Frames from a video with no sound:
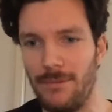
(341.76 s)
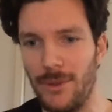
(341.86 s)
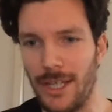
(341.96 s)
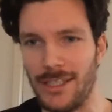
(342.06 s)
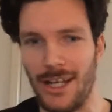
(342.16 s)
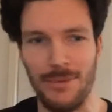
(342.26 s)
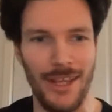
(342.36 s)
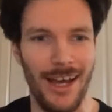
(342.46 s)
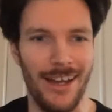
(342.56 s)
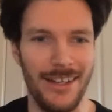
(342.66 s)
We'll get started with
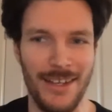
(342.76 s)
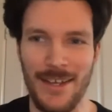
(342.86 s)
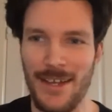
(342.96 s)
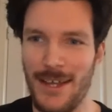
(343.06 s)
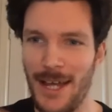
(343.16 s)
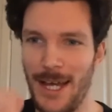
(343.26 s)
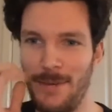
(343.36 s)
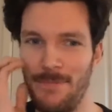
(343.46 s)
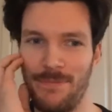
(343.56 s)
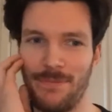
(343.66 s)
that.
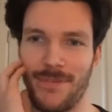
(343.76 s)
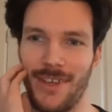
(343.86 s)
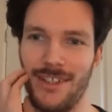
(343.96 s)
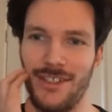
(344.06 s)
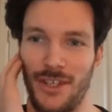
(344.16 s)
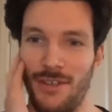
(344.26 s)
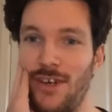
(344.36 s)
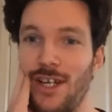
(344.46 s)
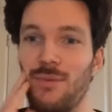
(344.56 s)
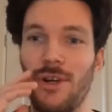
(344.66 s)
So the
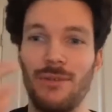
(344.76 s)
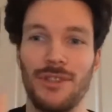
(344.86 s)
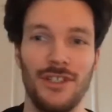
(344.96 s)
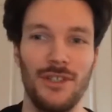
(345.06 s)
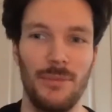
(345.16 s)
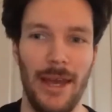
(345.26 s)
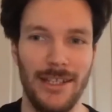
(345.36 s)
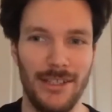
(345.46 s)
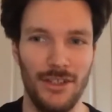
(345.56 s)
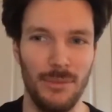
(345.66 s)
first one I was going to talk about
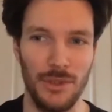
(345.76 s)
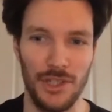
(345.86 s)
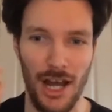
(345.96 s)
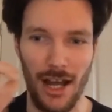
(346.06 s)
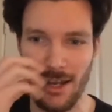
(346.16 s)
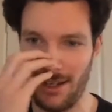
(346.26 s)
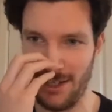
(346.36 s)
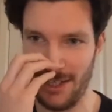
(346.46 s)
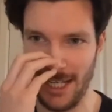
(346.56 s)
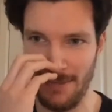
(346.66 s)
is the double shot.
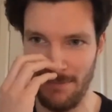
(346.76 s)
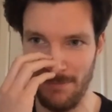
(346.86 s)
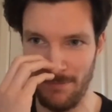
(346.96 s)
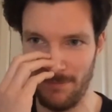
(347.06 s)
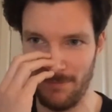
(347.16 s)
And